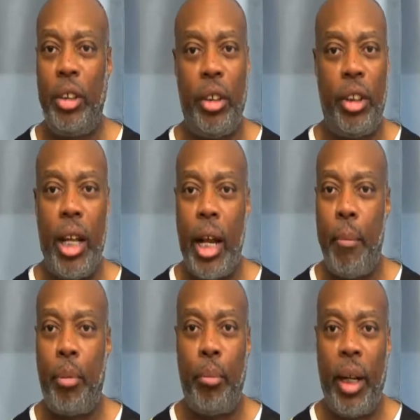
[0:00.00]
is the thing
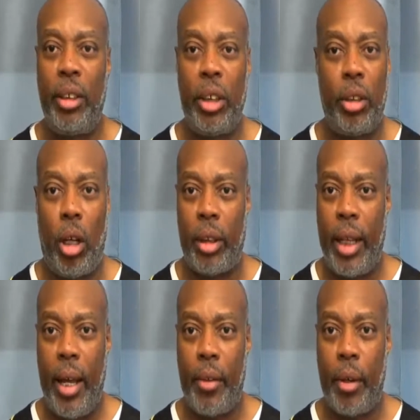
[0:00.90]
that brings this all
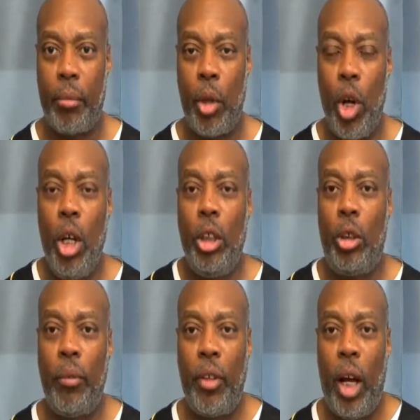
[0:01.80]
together.
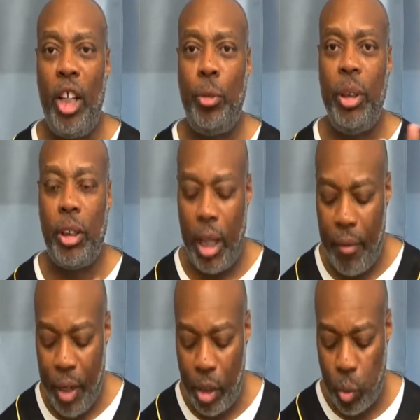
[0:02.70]
So if the husband's
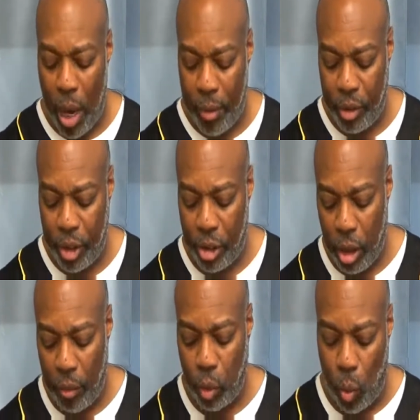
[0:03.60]
loving his wife, it says,
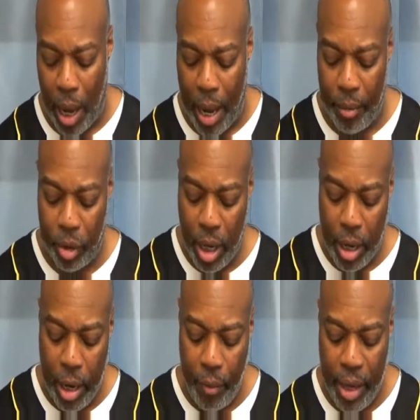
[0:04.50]
love the wives,
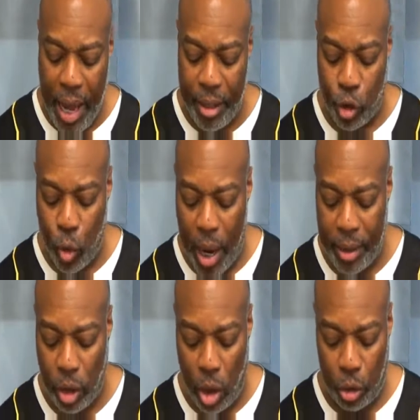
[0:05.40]
even as
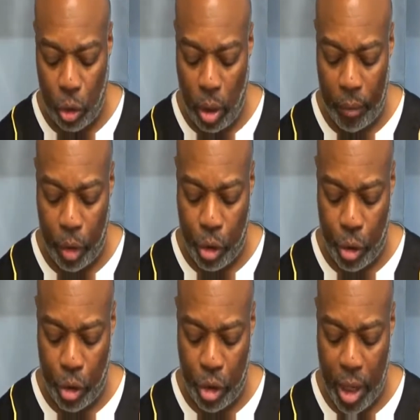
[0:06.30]
Christ also loved the
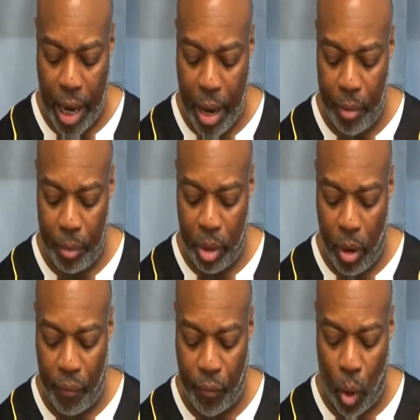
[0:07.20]
church and gave
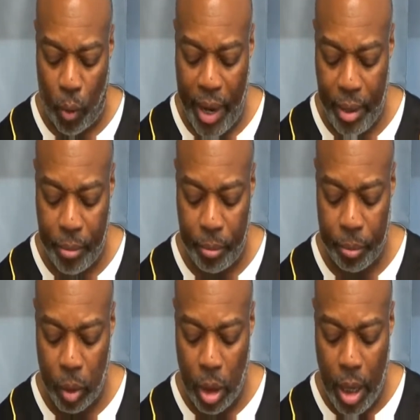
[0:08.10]
himself for it,
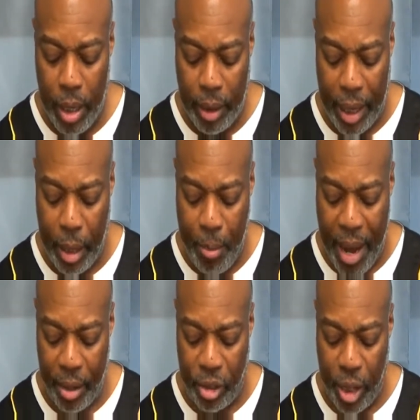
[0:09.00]
that he
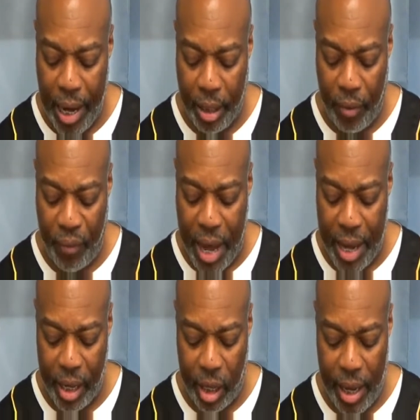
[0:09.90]
might
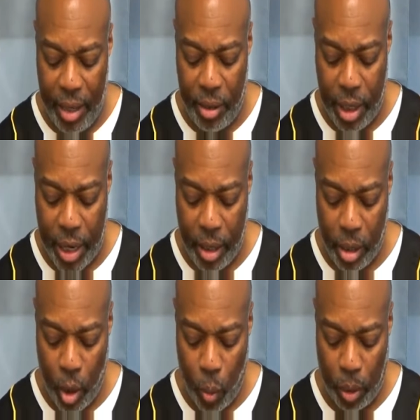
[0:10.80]
sanctify and cleanse it
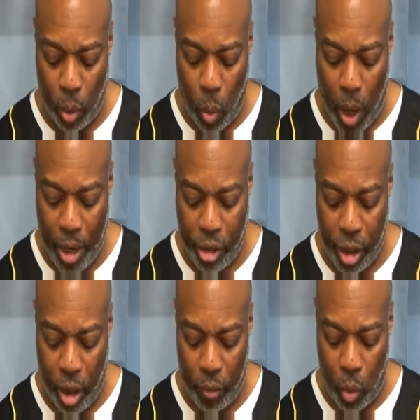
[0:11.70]
with the
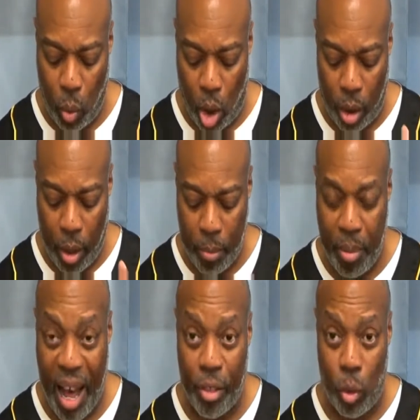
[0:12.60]
washing of the water
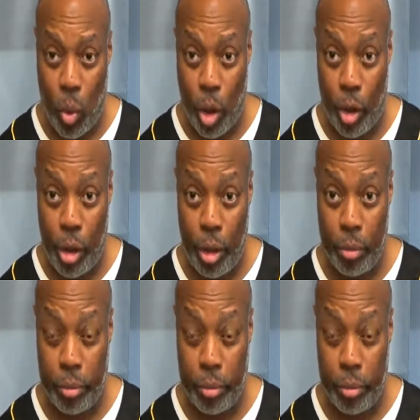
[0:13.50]
by the word,